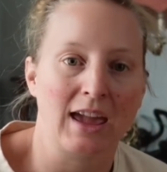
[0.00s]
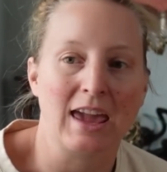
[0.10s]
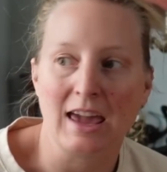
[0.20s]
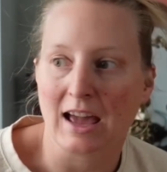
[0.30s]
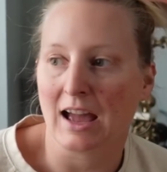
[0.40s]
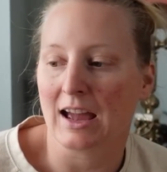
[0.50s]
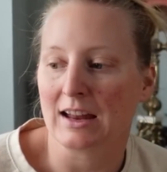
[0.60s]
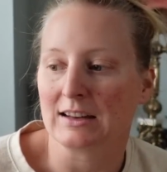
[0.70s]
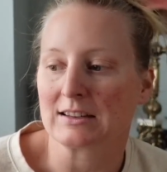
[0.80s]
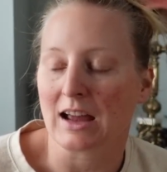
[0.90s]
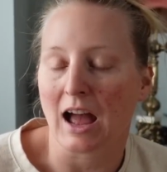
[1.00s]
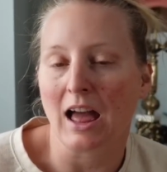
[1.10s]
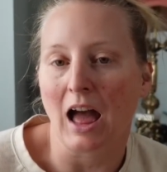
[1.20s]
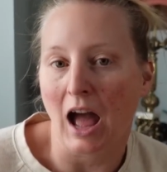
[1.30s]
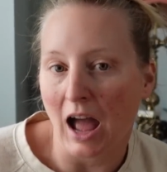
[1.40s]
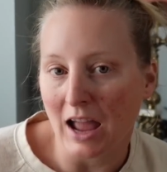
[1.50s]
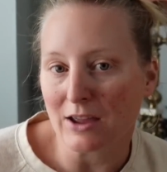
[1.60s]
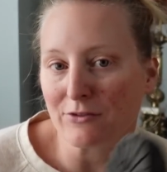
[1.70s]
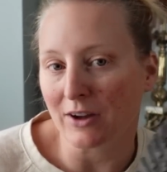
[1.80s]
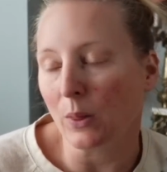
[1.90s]
and
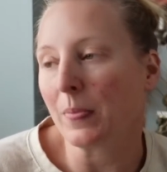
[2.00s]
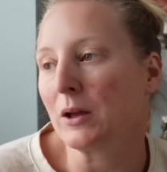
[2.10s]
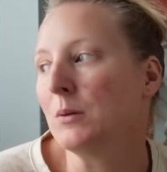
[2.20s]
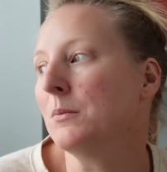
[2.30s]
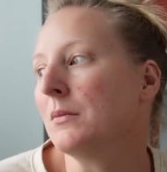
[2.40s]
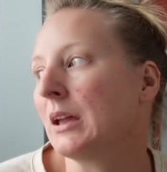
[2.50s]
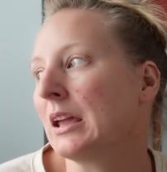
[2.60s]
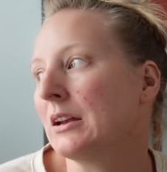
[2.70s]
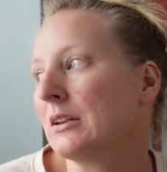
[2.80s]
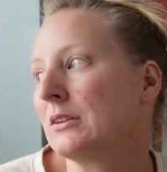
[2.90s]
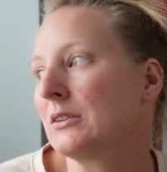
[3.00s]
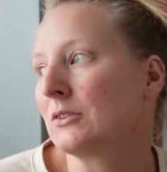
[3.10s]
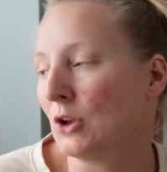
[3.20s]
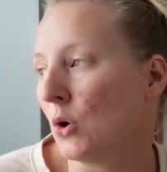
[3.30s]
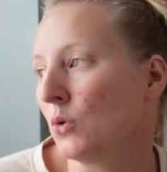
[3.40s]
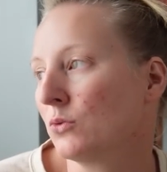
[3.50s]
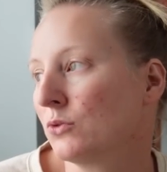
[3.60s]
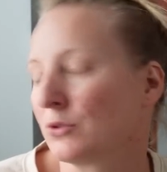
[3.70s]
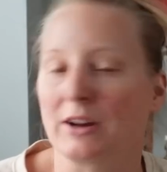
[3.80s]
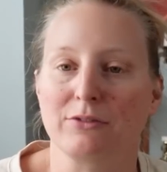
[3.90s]
I found them in a
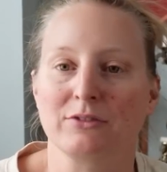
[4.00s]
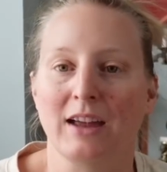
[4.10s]
snowdrift.